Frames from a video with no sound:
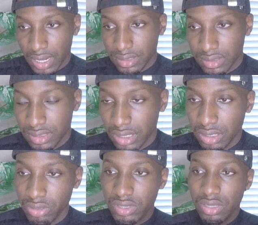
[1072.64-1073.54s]

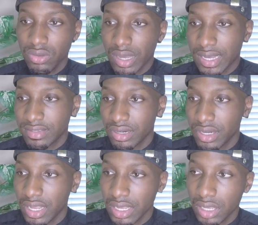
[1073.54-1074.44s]
tell you guys their
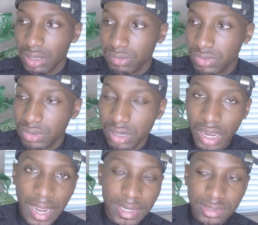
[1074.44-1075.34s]
names, their
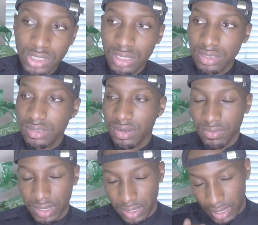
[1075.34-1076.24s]
IG and stuff
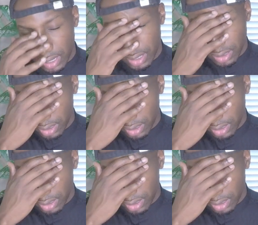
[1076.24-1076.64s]
like that.